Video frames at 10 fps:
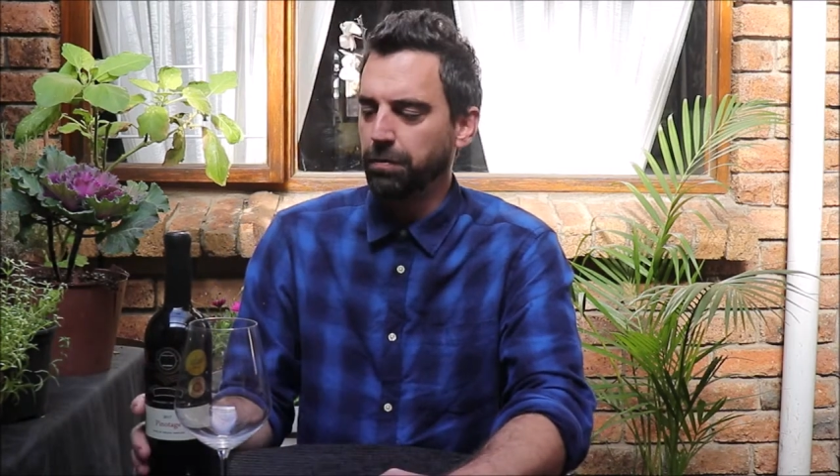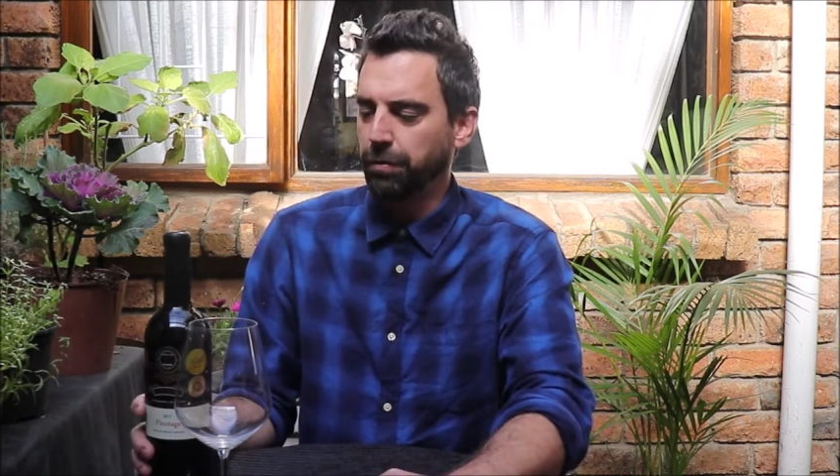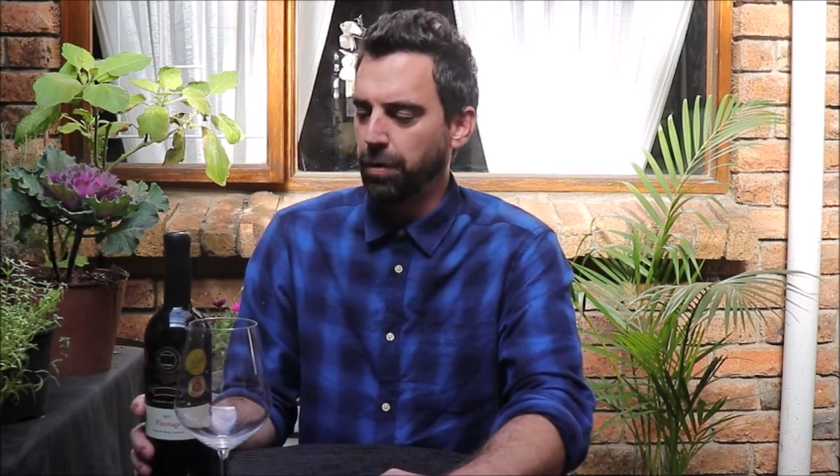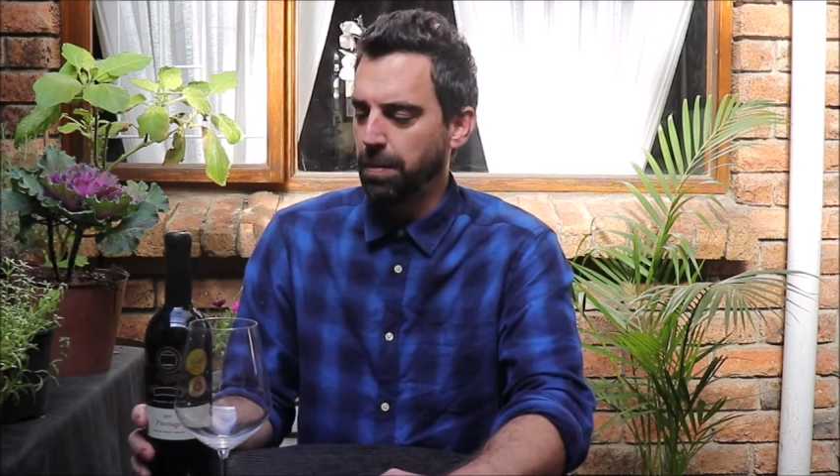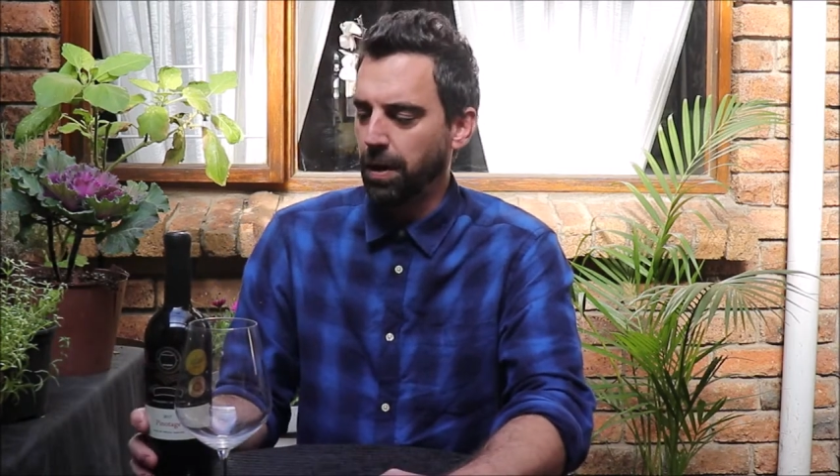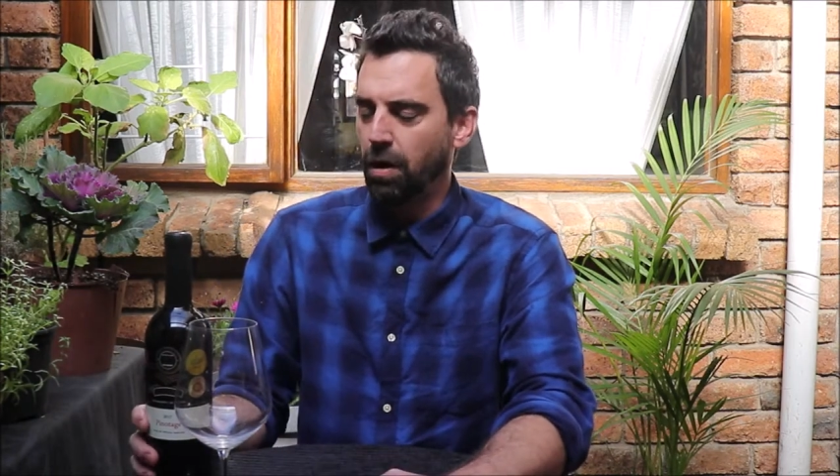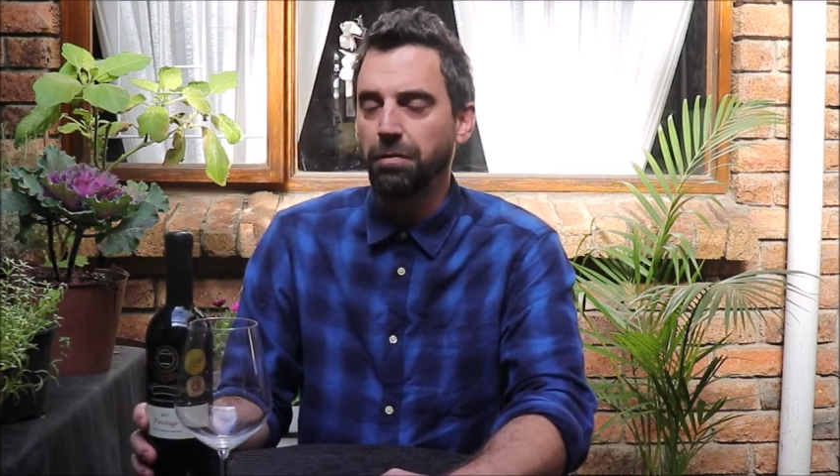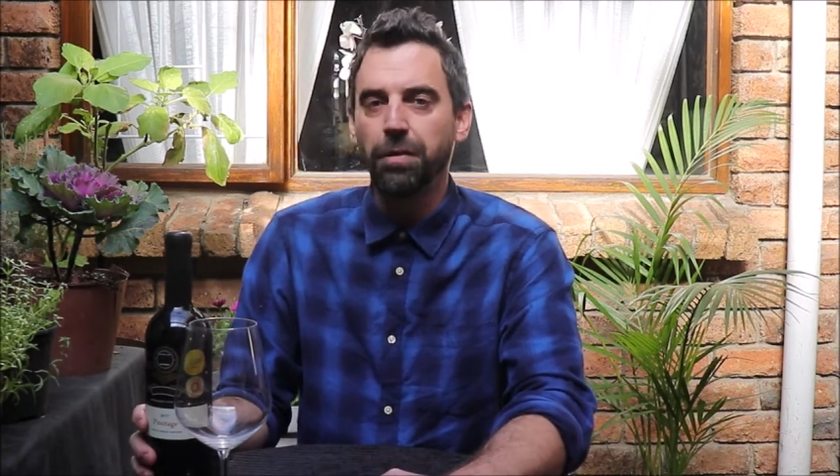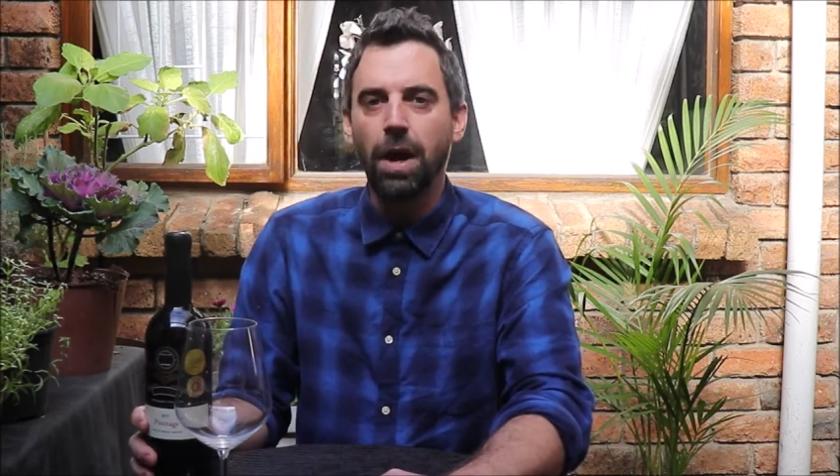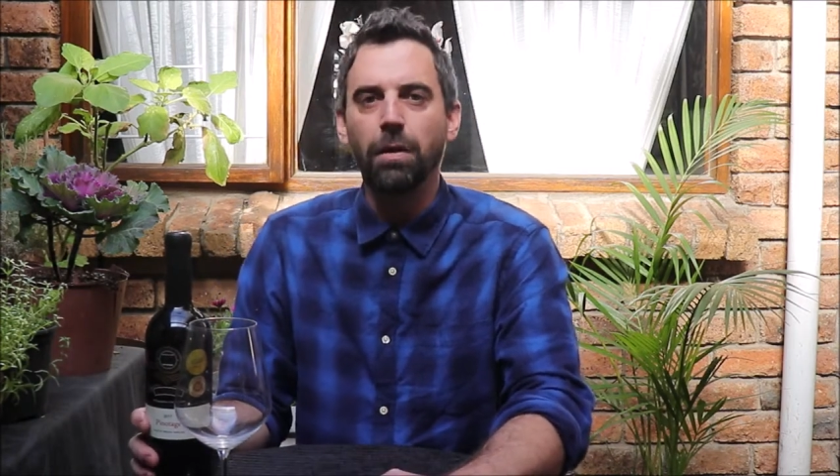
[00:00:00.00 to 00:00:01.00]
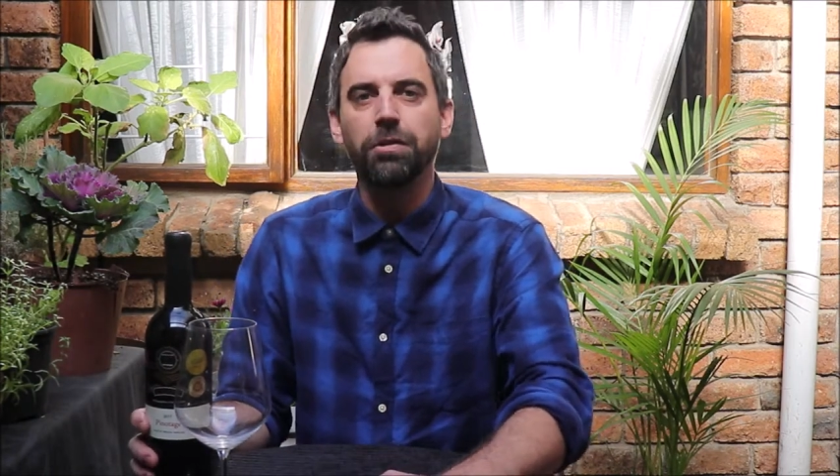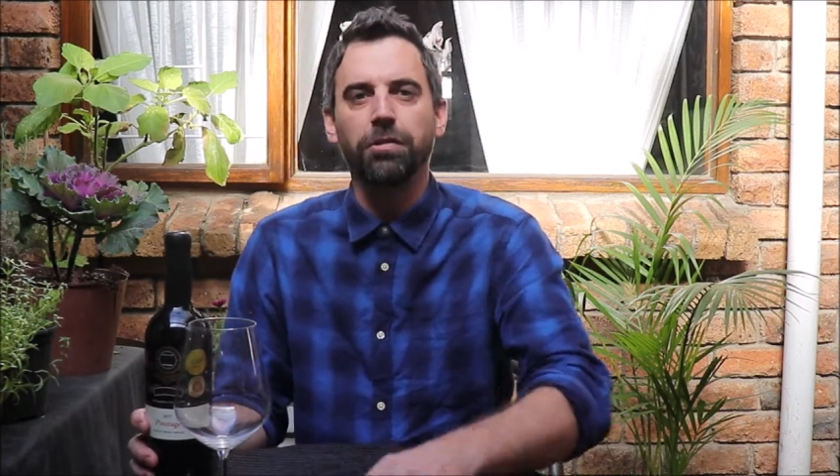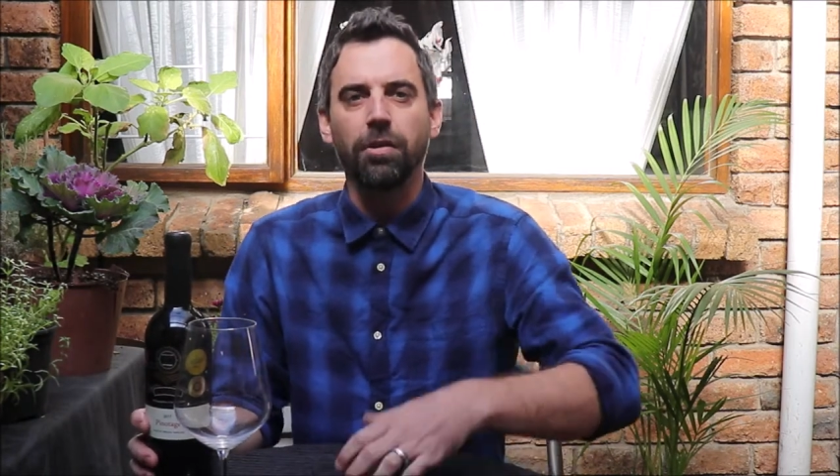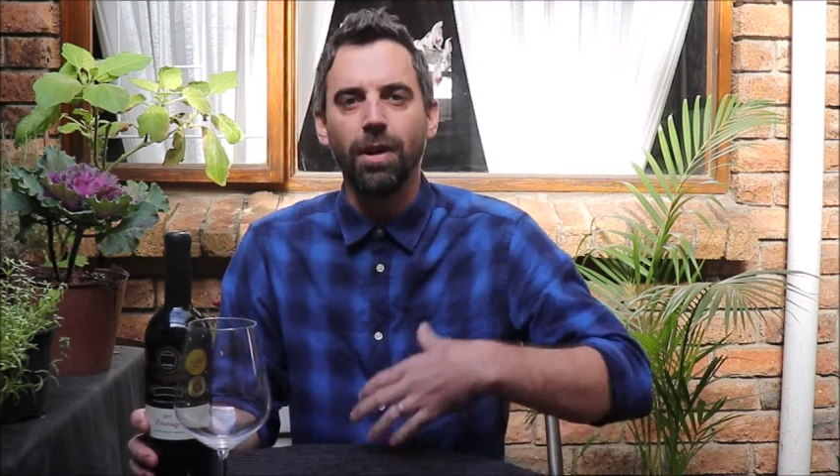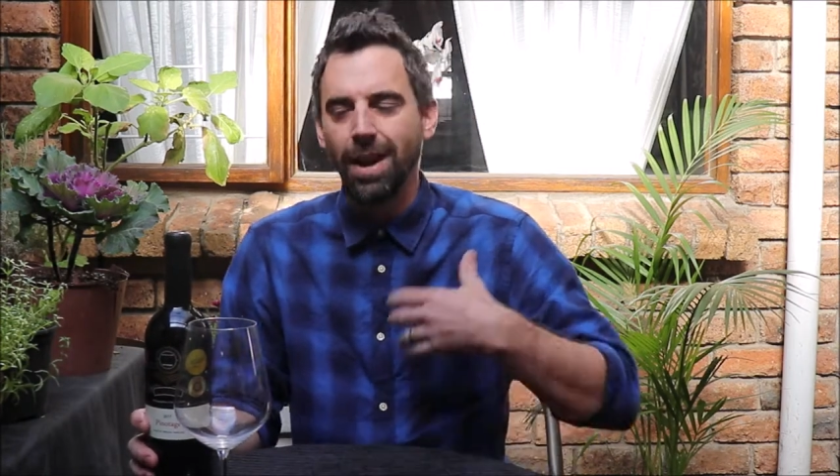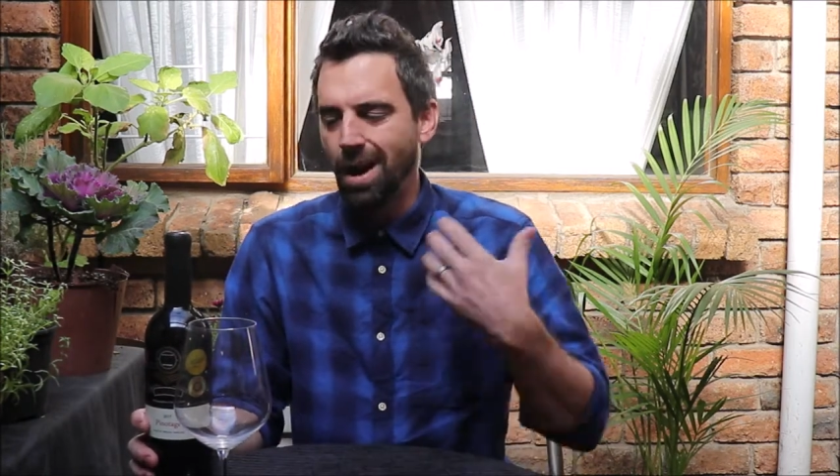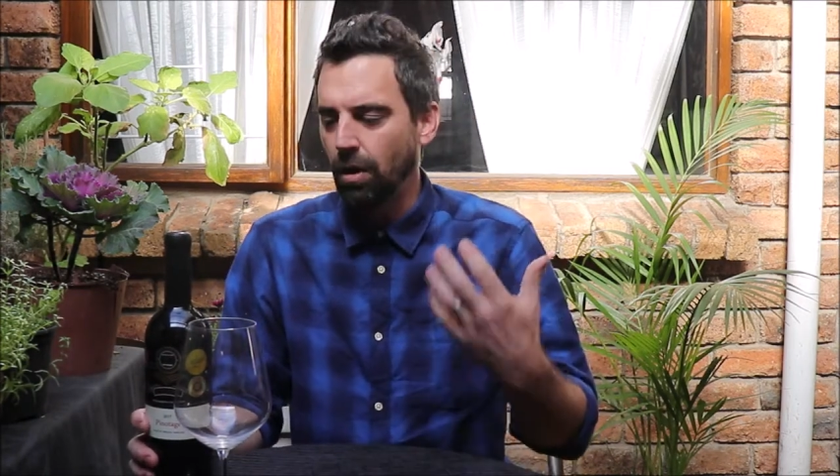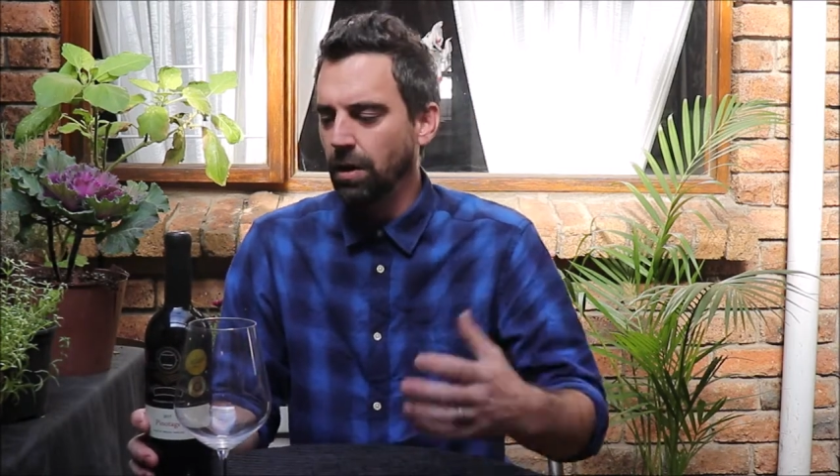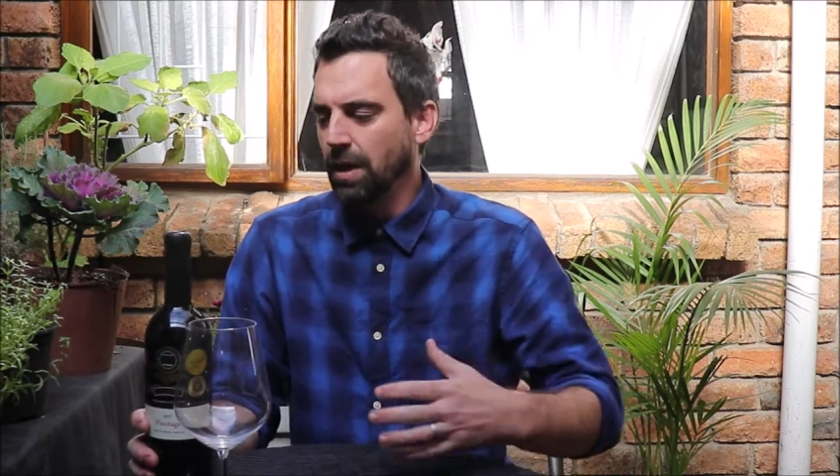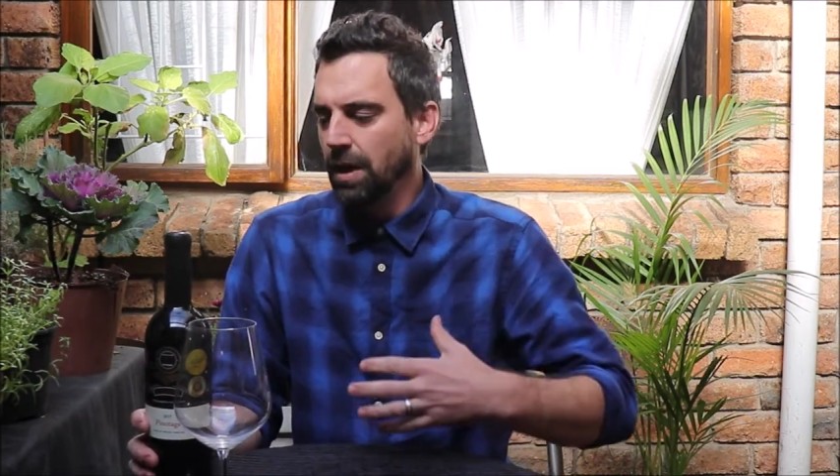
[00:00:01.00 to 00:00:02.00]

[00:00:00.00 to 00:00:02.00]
for about half an hour just to allow